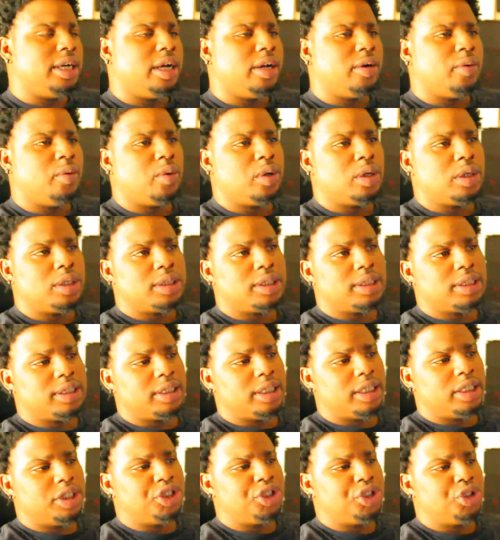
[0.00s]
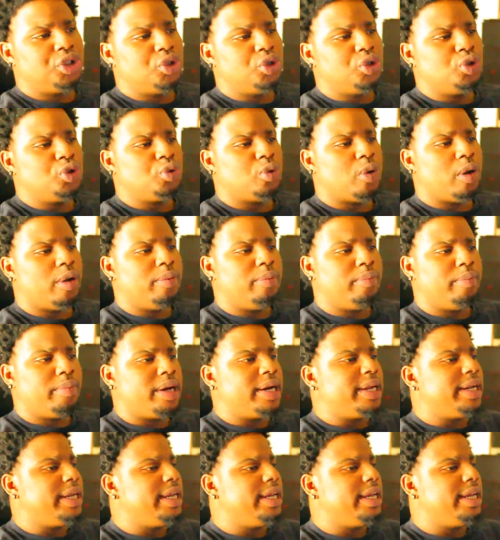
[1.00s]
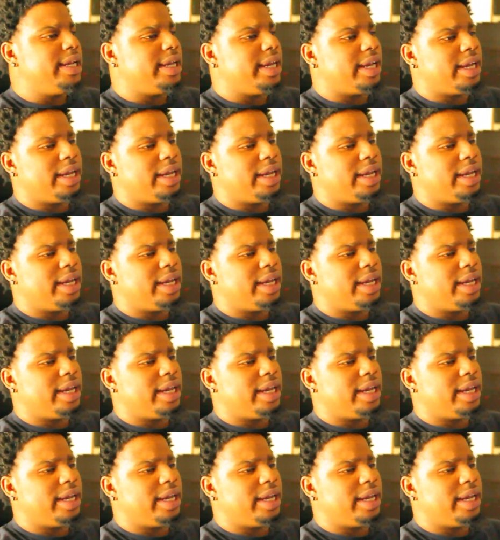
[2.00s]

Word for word: there was issues with money,